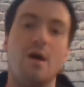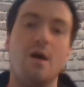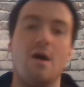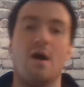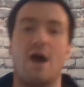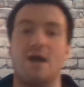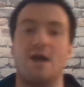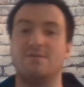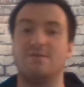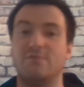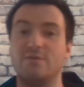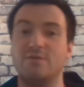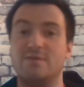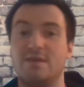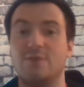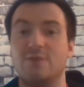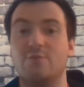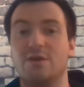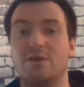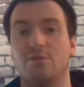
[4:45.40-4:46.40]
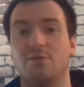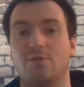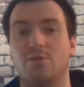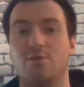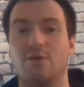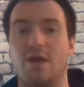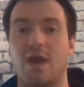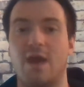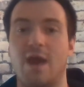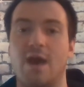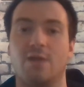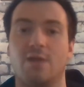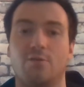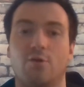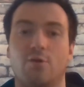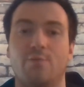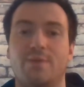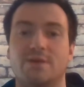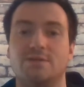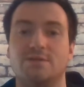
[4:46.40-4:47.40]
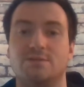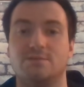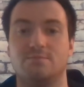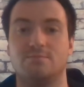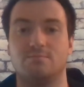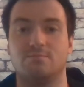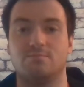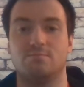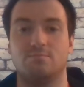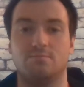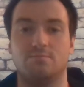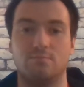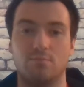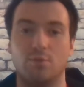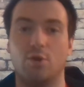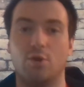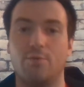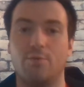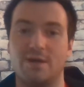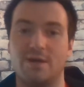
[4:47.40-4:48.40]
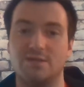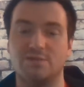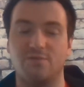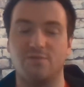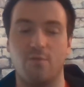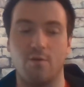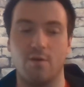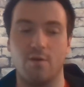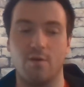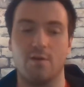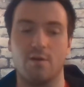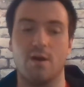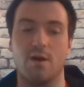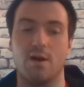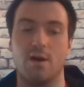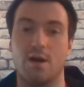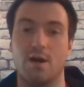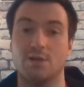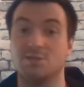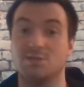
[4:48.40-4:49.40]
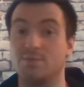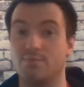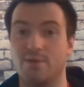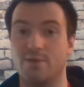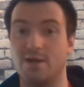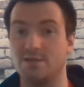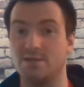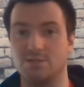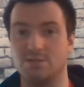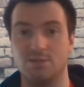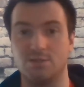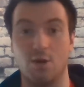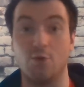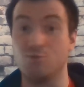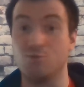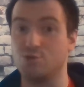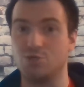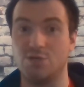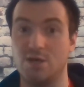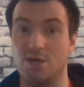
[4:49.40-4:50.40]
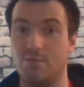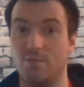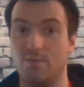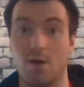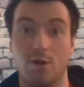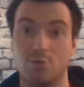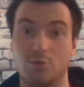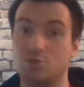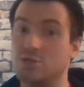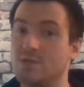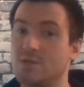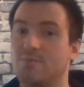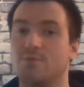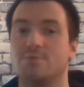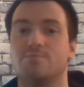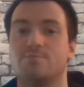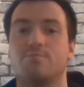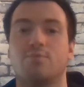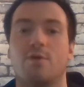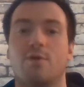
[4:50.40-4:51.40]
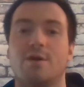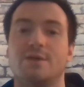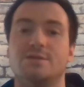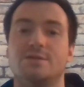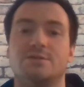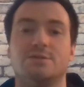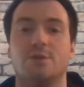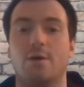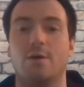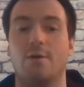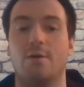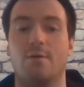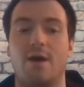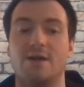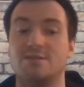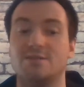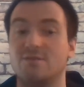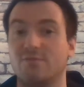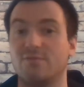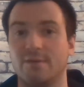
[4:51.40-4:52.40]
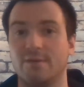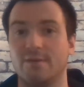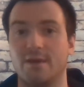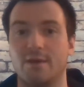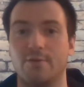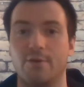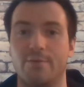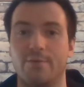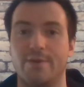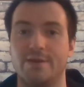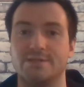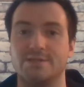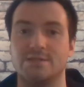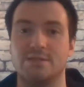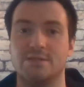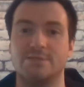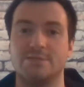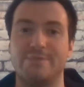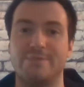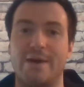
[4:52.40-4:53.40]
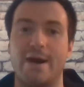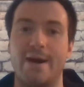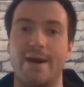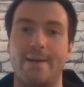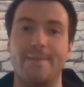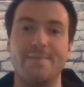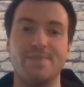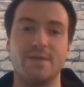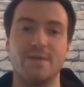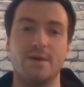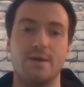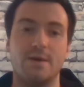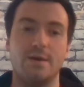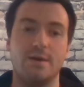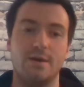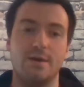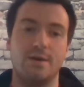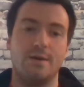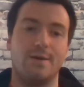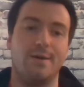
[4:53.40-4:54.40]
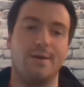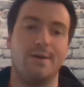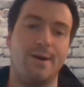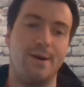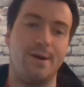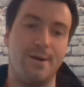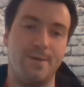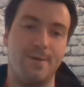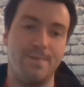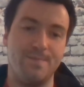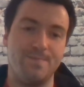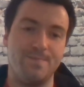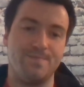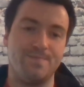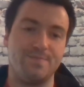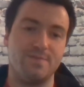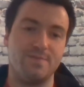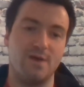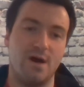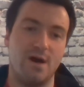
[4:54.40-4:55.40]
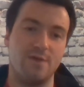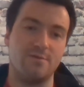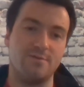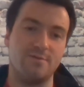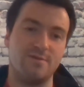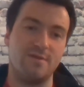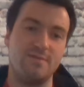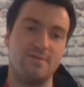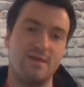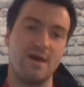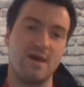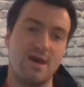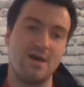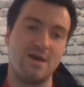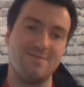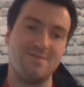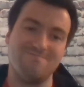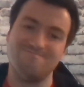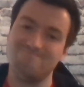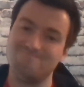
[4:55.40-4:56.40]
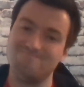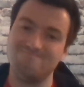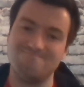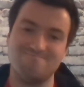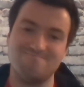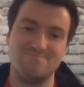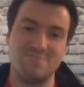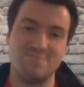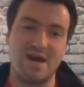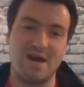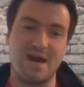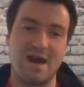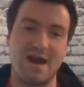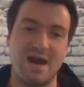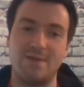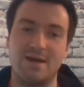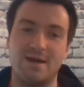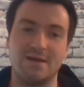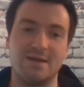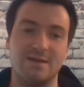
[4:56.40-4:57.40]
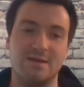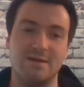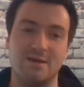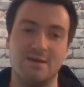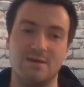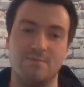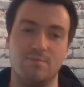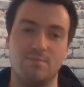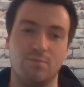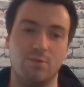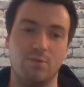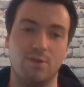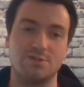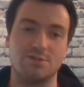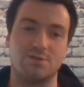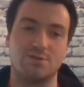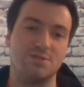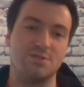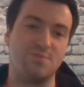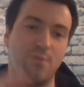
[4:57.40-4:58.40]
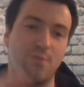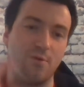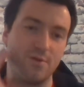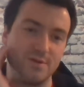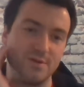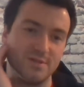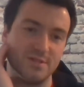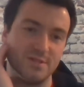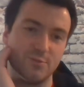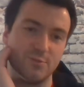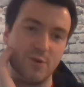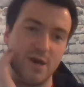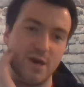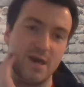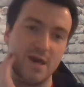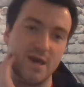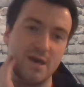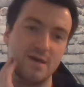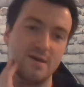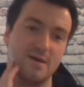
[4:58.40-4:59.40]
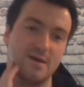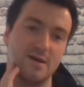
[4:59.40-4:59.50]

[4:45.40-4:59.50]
I definitely think we could look at Lopez for a suppressed ownership, a cheaper price. So I definitely like Lopez in this spot. Other than that, I'm not going to look towards Portis's way.